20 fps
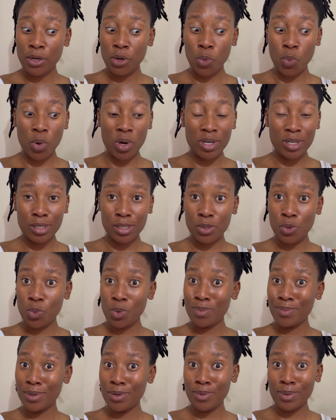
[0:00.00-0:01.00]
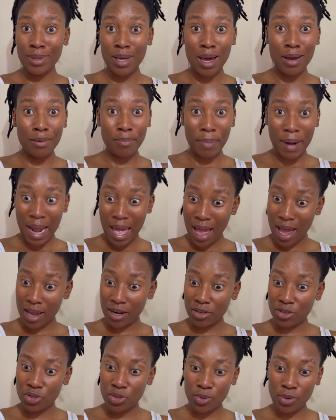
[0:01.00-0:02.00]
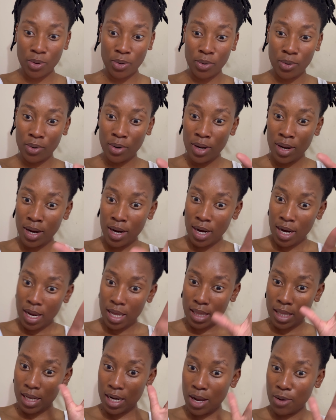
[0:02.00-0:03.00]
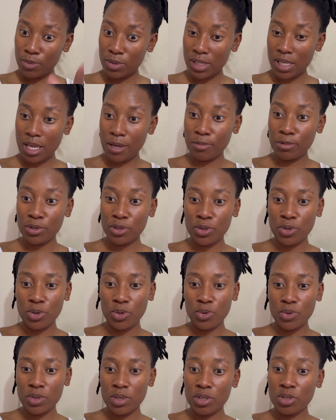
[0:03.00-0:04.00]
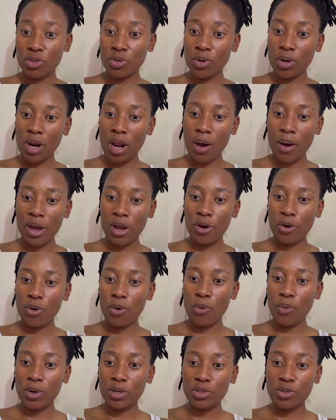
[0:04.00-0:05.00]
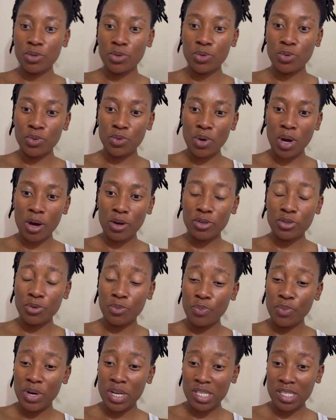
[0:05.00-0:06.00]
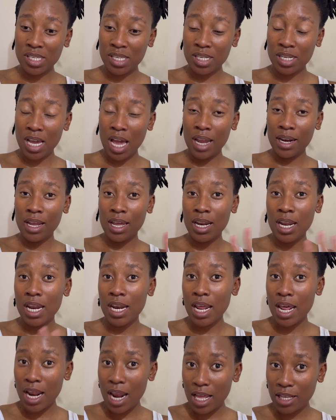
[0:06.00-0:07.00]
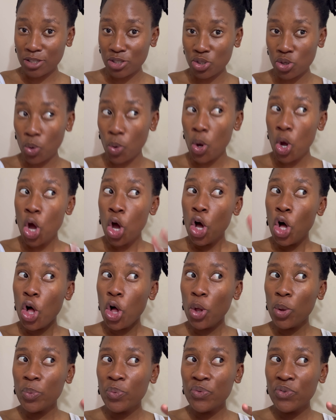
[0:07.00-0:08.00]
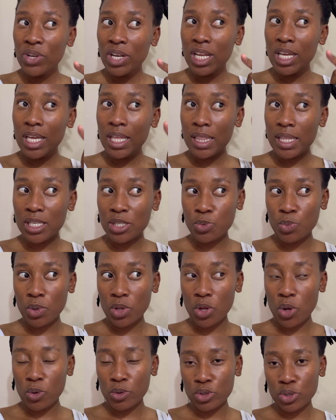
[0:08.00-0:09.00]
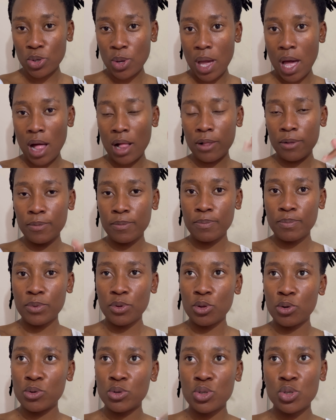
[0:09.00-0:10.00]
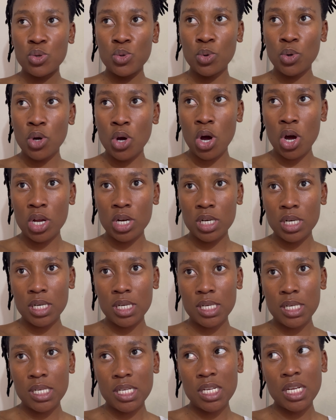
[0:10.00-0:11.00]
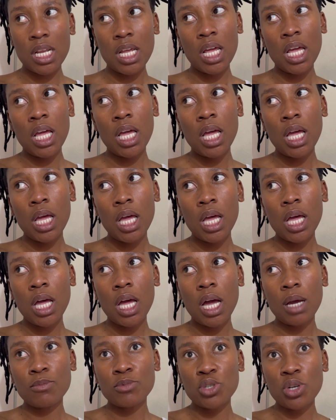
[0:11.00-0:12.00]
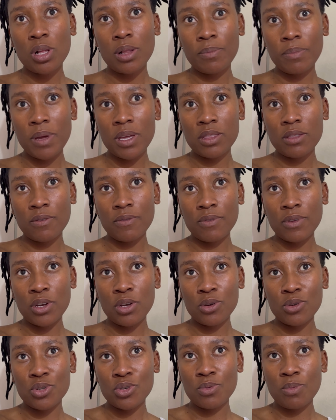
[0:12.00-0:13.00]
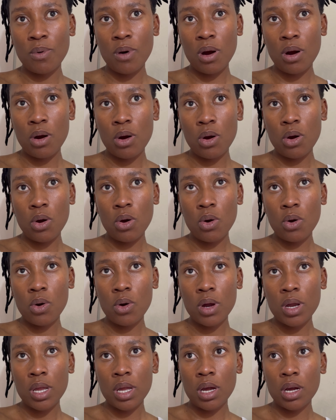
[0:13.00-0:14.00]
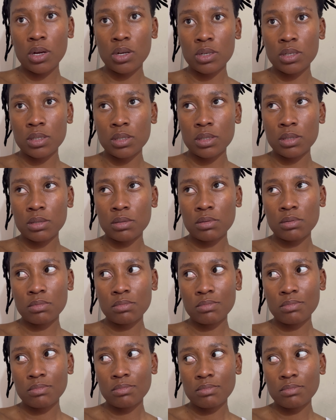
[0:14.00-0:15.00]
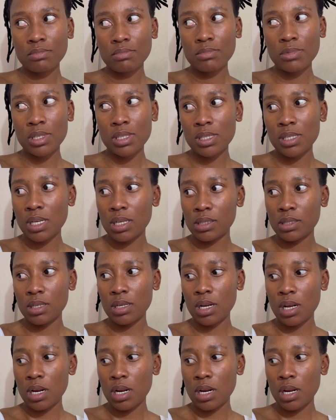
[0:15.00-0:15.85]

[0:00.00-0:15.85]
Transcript: What is a woman without a plan? So, and then I was able to use it. So now I know what to do, how to press it, and then and then. So hopefully this will also help those who can't. I'm sure I'll make the video tomorrow. Yeah, because it's Saturday